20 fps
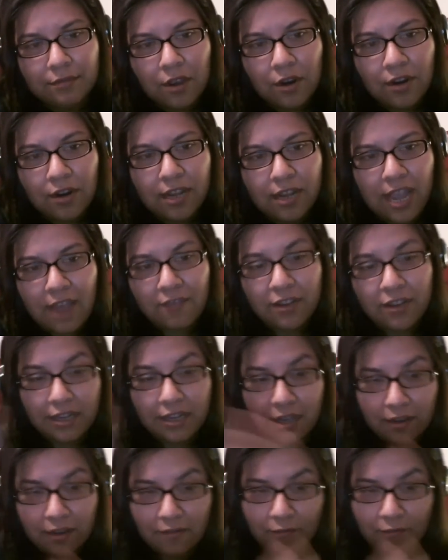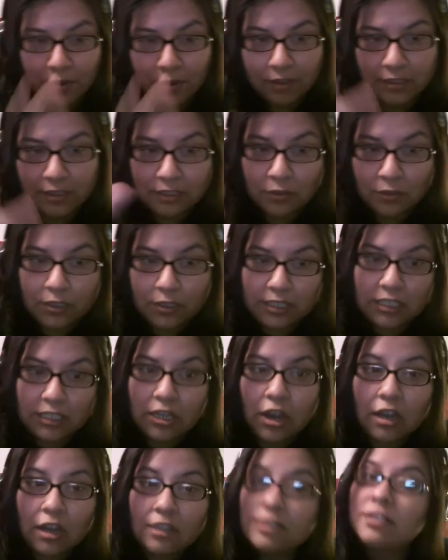already have an idea of where the story's
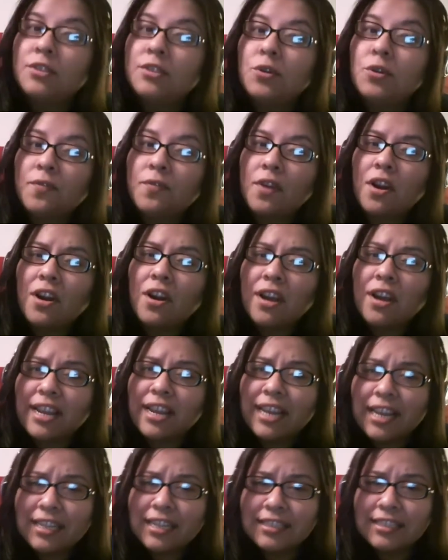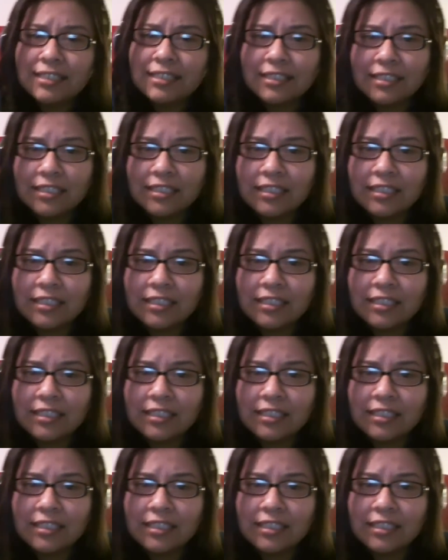gone so far, I guess.